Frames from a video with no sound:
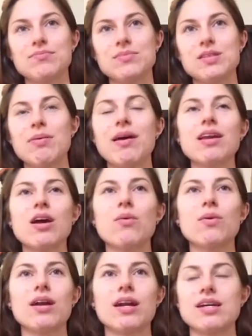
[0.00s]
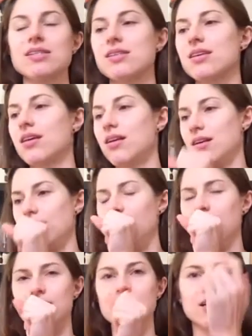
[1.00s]
depending on what it is,
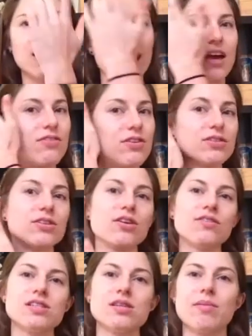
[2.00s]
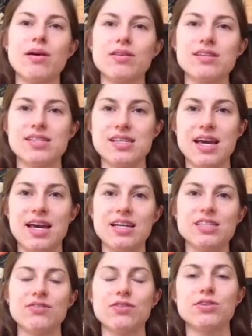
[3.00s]
if you're nervous about the
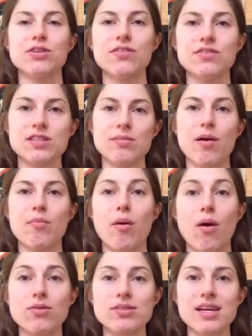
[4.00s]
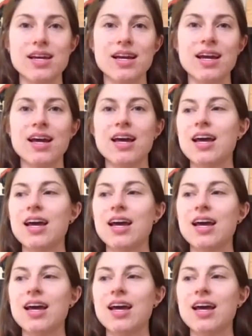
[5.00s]
stage, if you're nervous about posing,